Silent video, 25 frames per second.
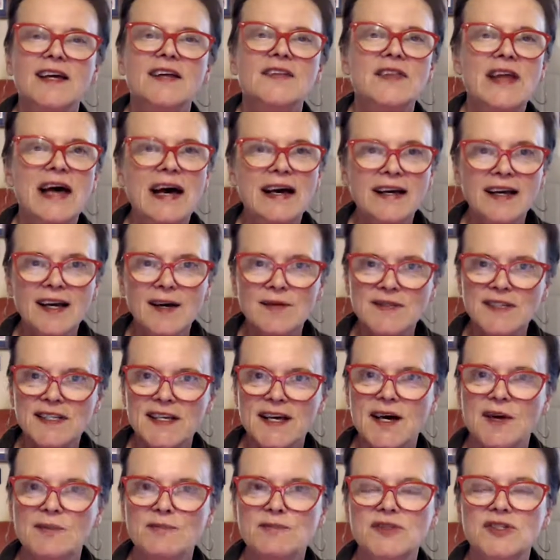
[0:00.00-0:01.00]
that comes
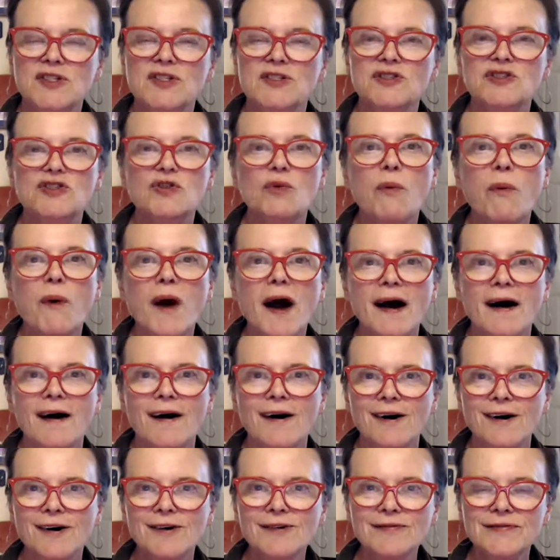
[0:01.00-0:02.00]
up to
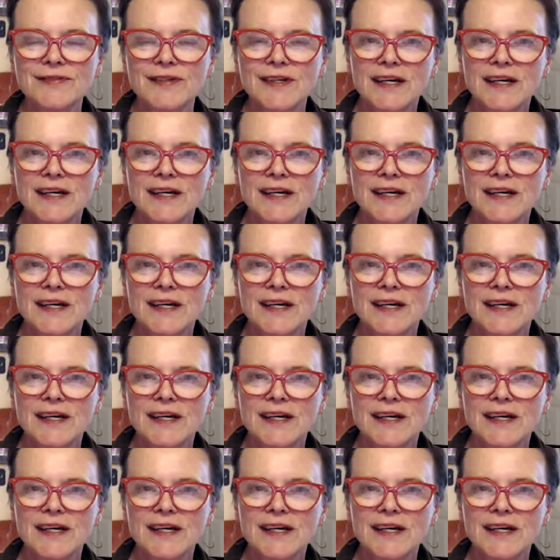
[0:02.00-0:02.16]
12.